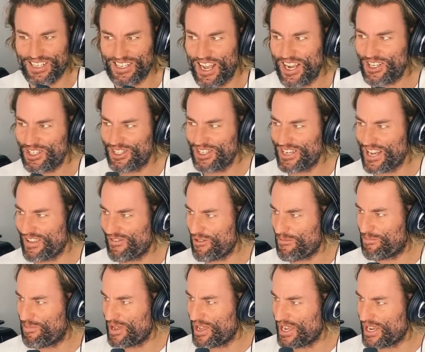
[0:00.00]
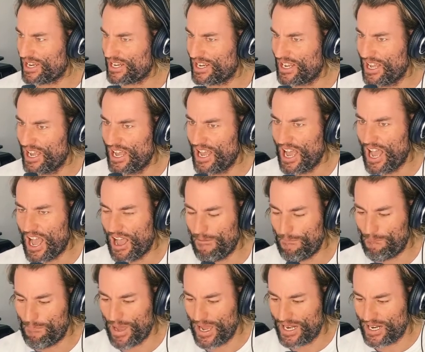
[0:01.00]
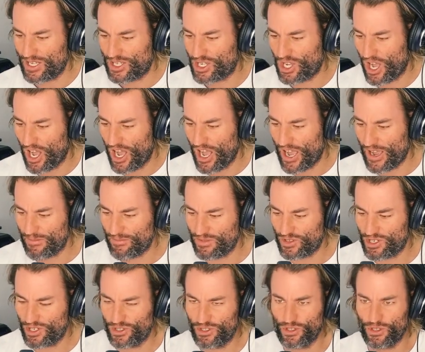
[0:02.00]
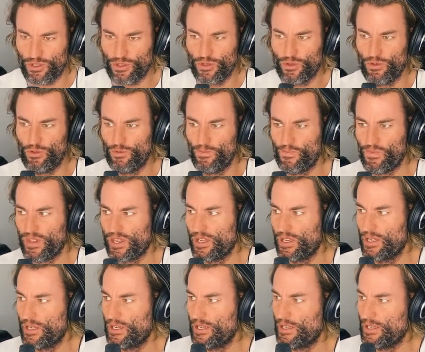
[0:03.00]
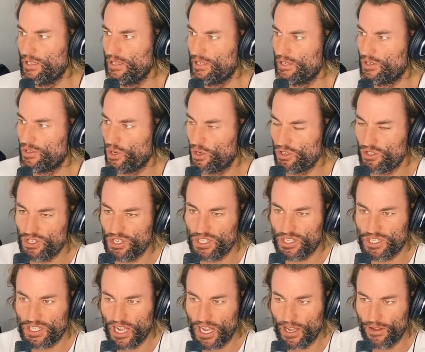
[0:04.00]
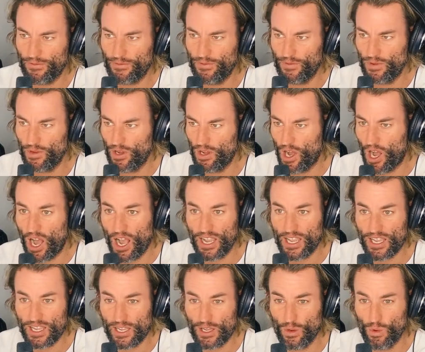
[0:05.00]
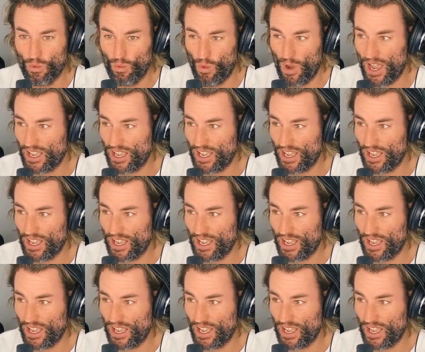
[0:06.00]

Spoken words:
There's actually never been a better time to do dodgy stuff, i.e.